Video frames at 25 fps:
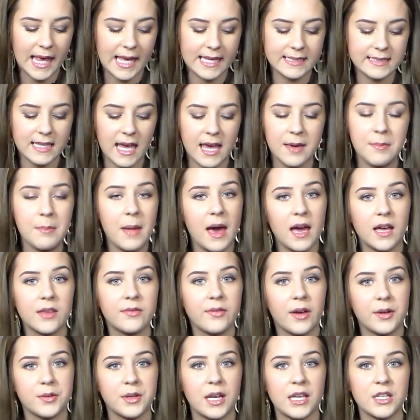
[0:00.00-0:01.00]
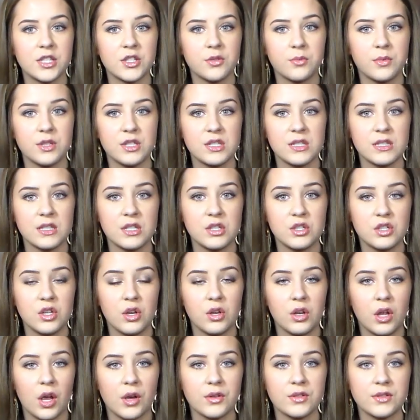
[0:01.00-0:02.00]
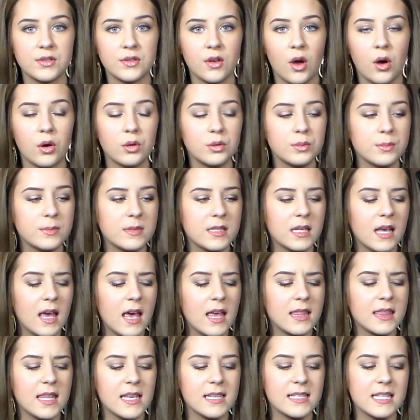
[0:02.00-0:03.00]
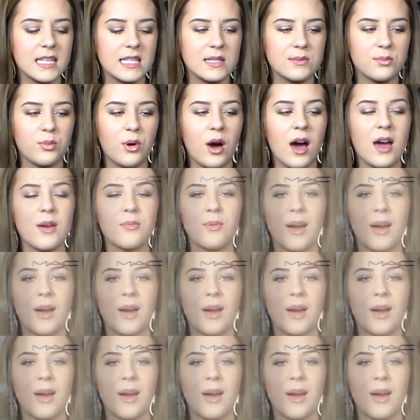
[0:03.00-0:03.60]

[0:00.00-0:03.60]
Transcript: is a MAC foundation, which is the Studio Sculpt. This is what